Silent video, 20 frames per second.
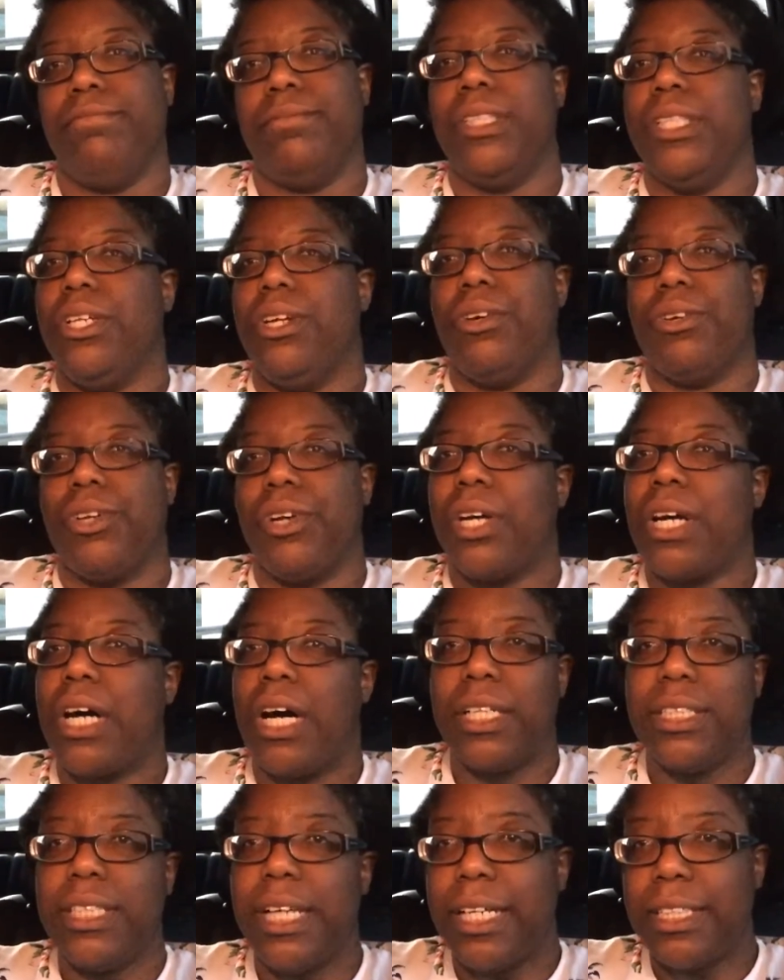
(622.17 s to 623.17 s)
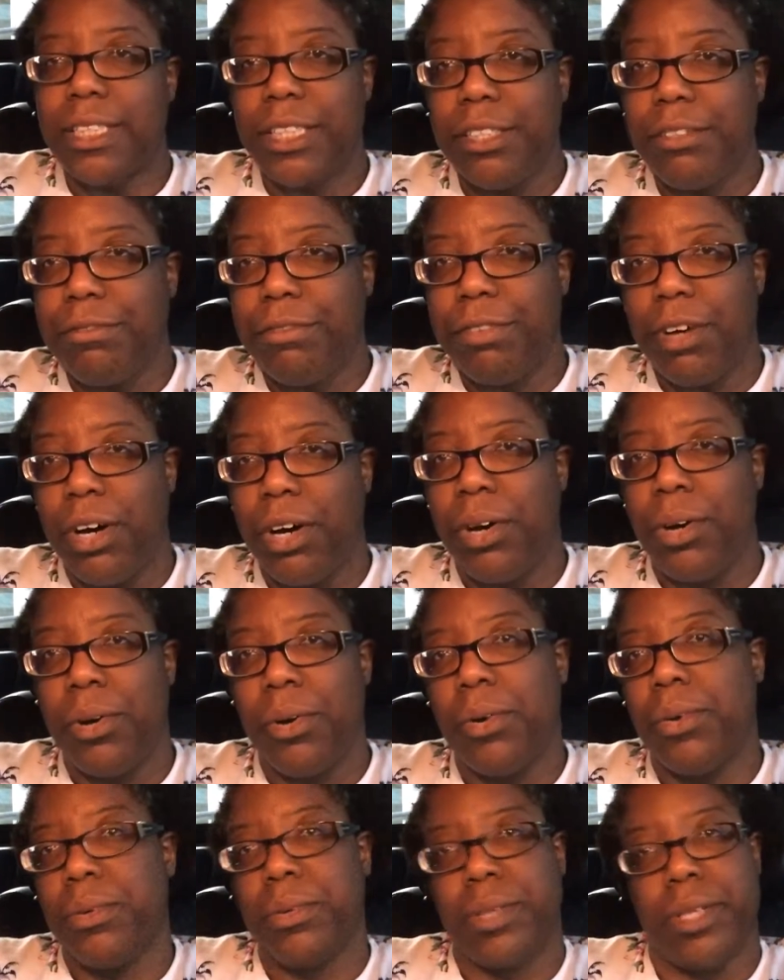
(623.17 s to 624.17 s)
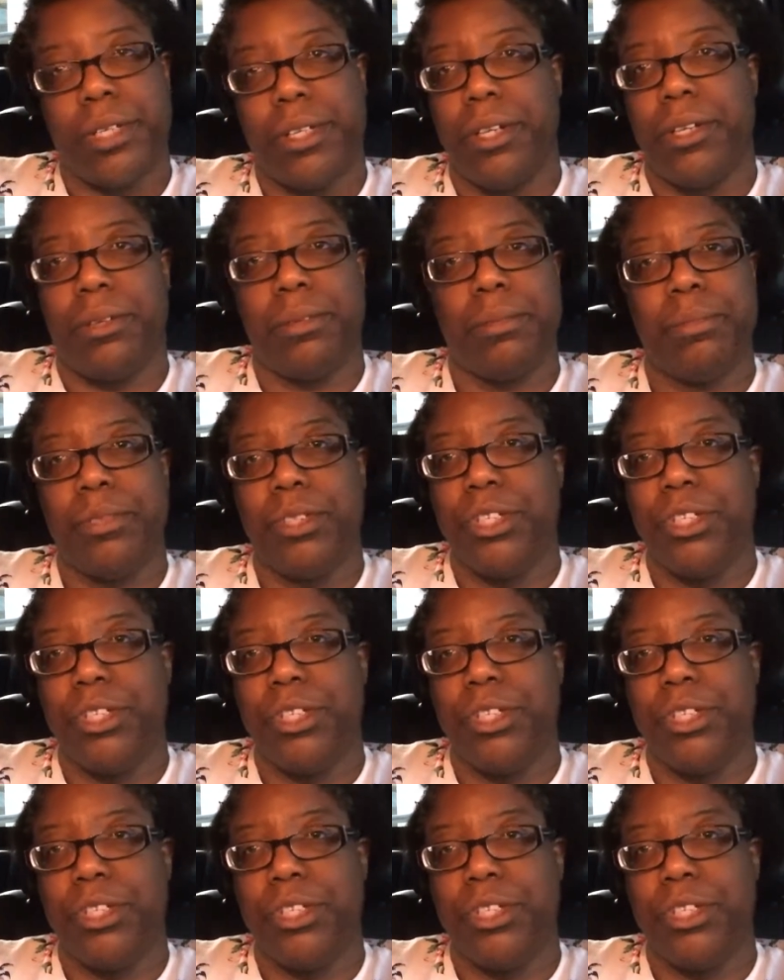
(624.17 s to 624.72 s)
your contact info or your